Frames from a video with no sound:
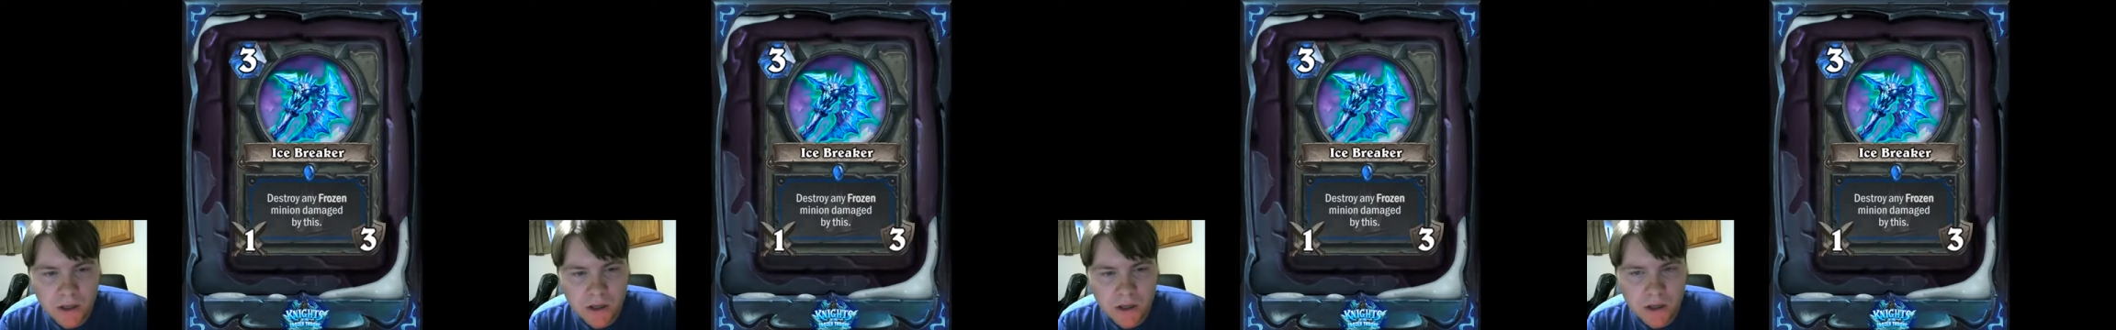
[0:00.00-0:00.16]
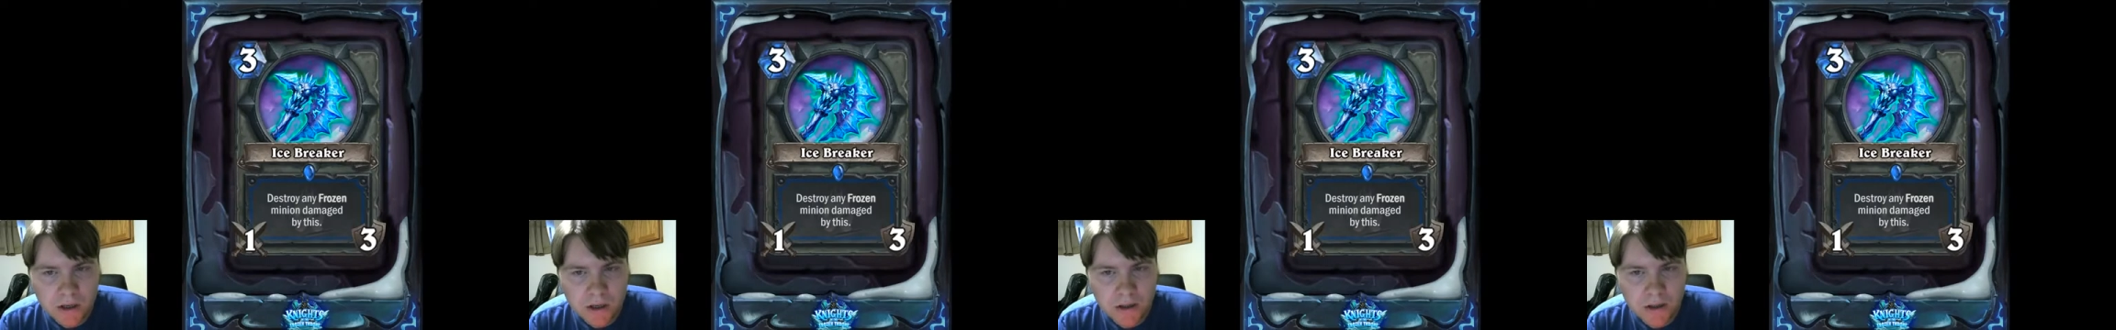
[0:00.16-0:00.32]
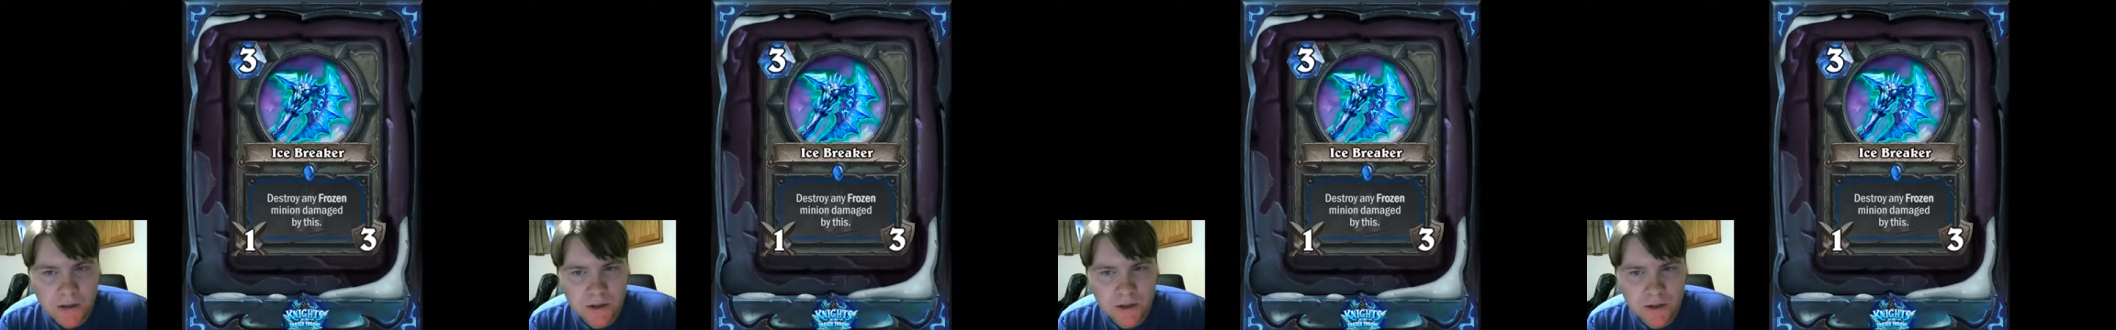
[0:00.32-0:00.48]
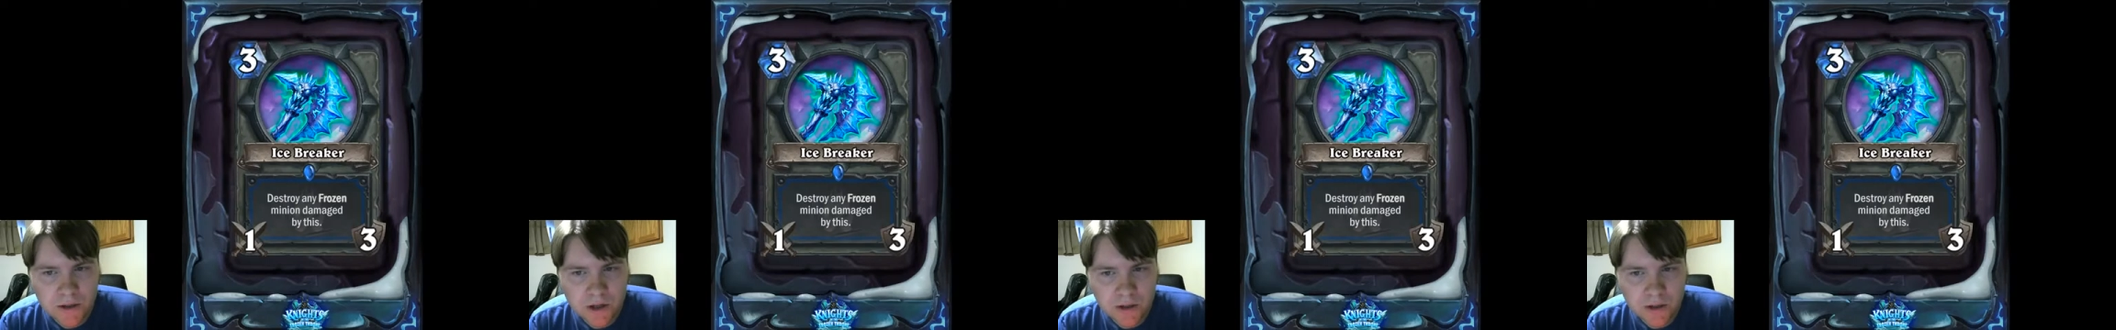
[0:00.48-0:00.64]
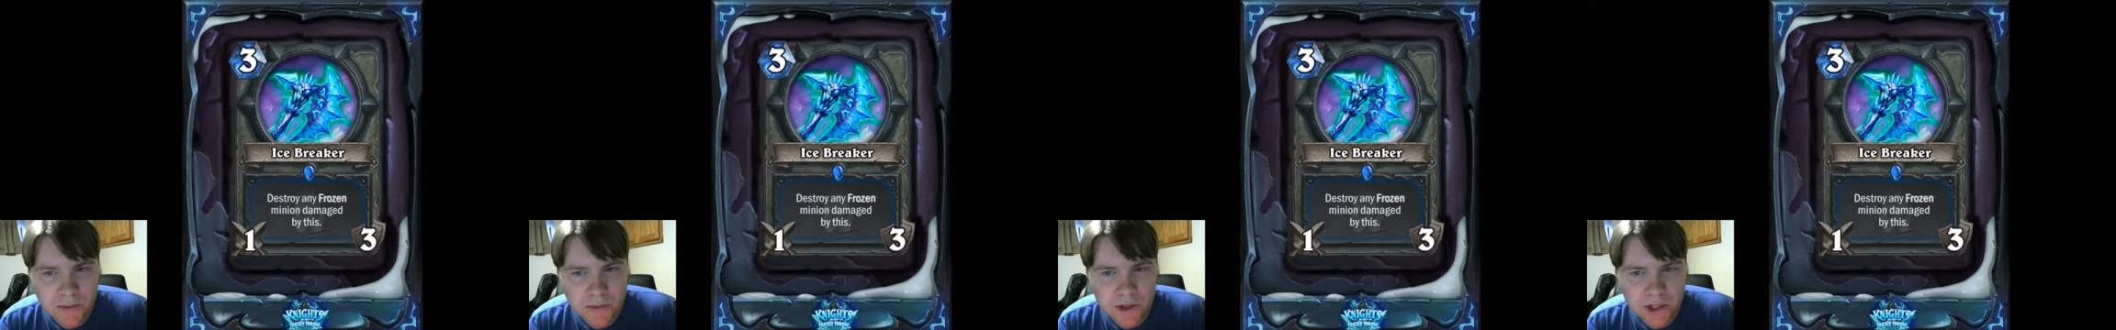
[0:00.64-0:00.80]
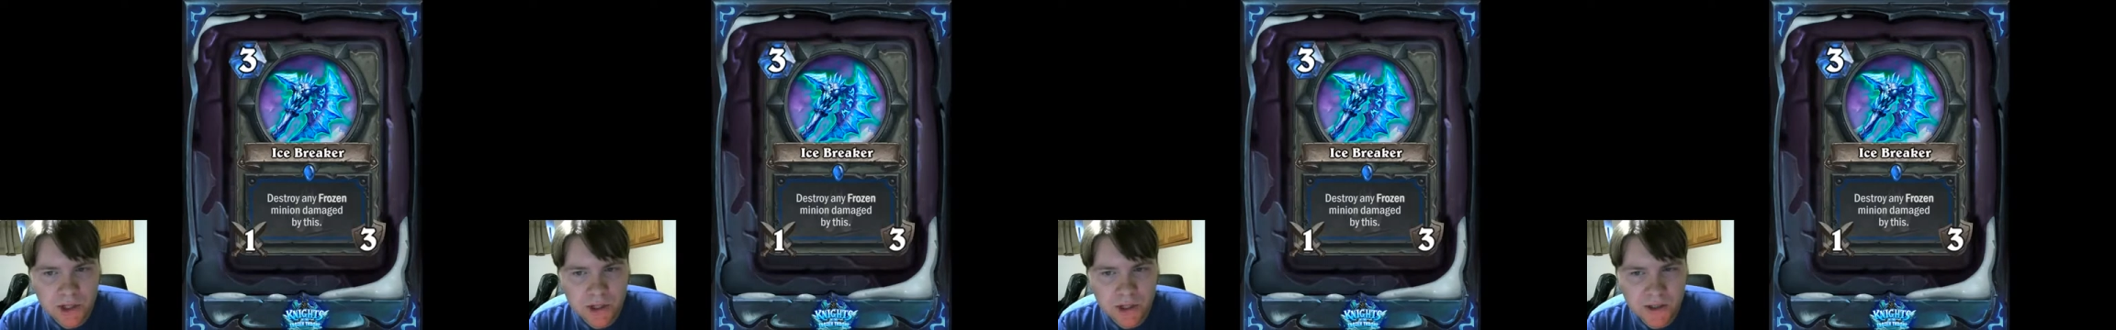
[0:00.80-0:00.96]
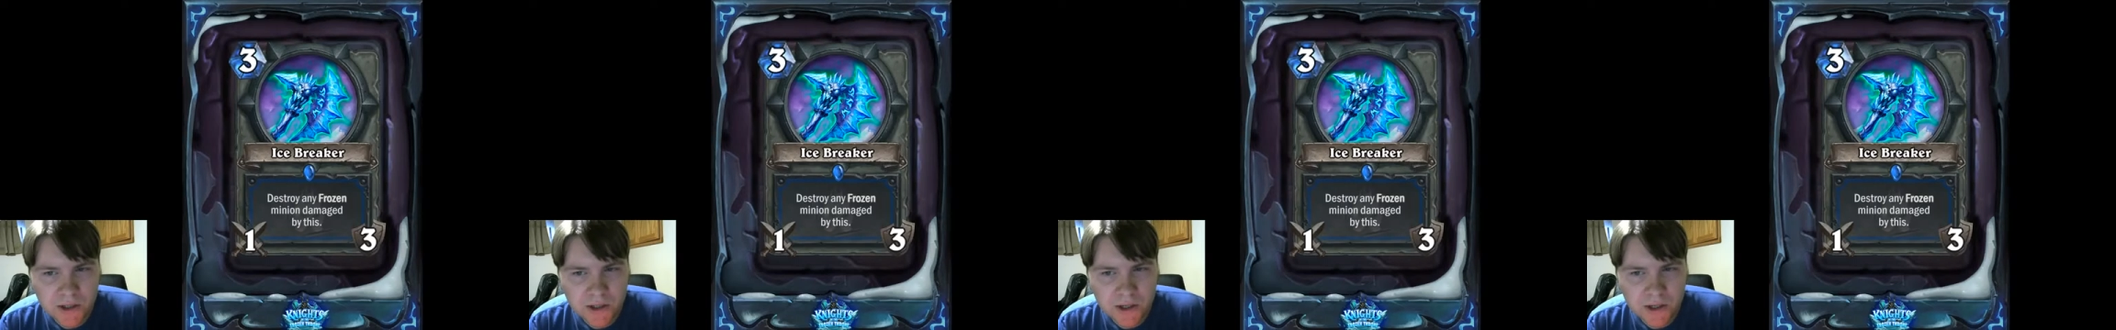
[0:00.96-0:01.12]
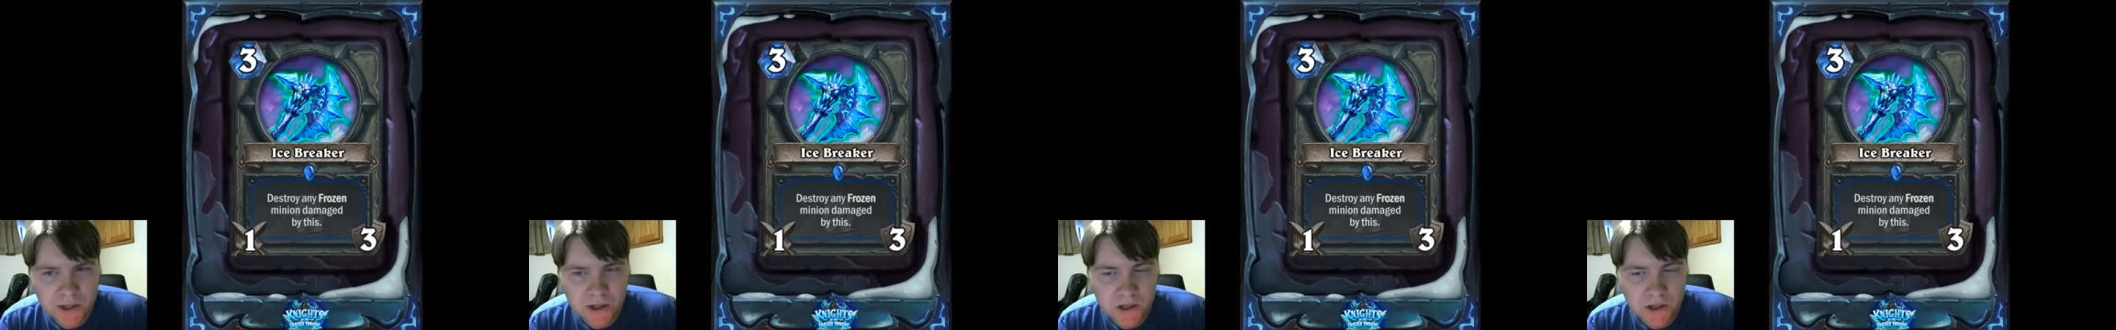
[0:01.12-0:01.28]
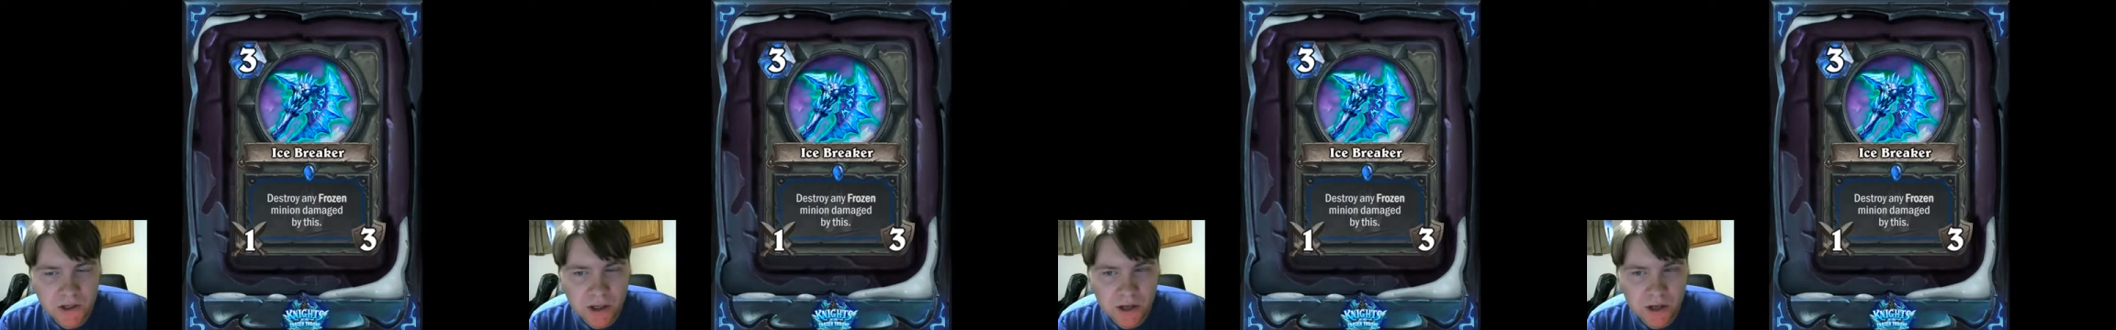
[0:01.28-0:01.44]
Shaman is
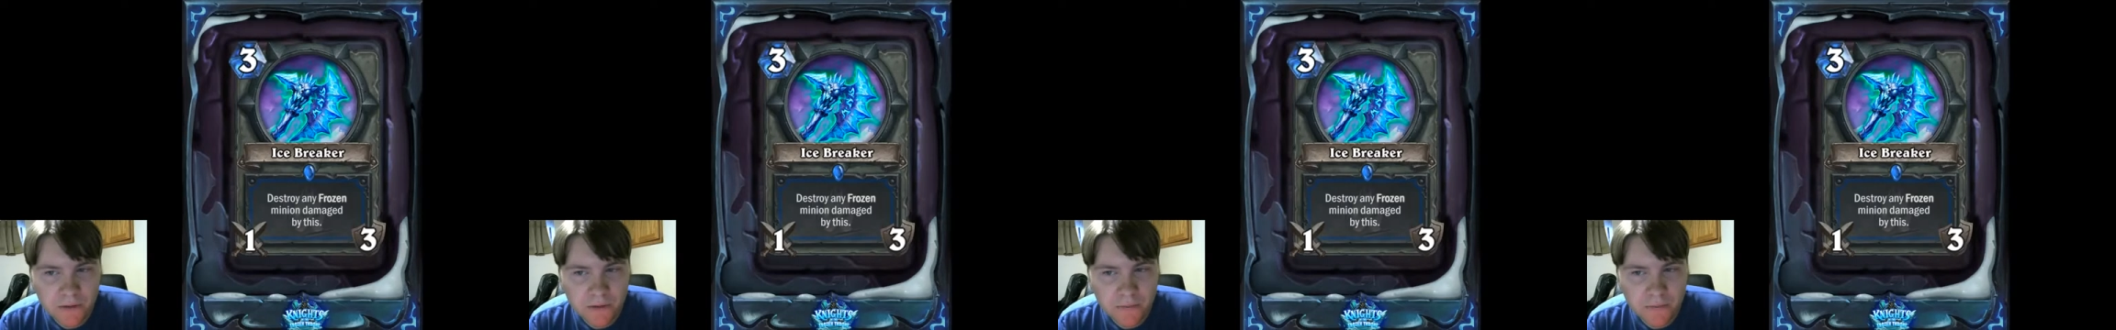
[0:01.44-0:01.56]
getting a lot